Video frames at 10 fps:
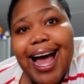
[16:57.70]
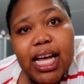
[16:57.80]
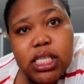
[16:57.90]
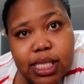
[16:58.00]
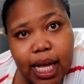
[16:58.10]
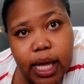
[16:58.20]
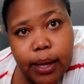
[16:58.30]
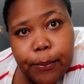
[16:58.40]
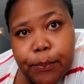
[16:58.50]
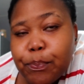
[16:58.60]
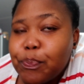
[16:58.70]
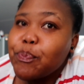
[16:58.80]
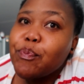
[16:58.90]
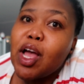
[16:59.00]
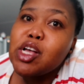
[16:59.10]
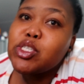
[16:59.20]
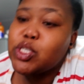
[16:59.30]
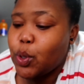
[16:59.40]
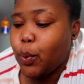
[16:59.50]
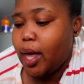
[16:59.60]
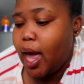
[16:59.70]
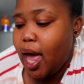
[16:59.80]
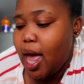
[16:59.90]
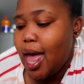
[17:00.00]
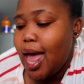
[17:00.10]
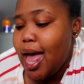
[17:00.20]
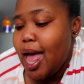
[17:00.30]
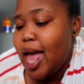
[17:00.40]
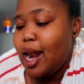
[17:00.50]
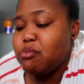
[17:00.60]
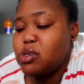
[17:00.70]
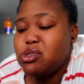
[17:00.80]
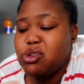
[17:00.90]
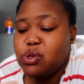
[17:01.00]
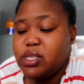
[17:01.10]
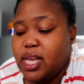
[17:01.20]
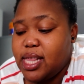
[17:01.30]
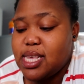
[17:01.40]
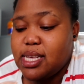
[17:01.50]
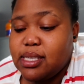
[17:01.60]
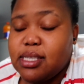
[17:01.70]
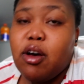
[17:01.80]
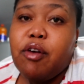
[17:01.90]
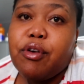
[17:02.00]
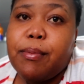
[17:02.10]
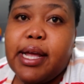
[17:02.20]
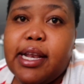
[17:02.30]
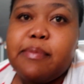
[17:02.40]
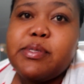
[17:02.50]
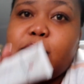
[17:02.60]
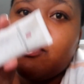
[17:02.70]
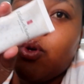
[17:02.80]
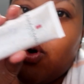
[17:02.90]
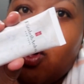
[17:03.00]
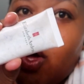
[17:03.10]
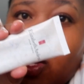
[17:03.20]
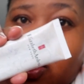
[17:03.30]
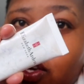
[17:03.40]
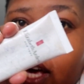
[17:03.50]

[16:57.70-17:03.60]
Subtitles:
and study. So yeah, and I'm also using this for my lips. I'm sure you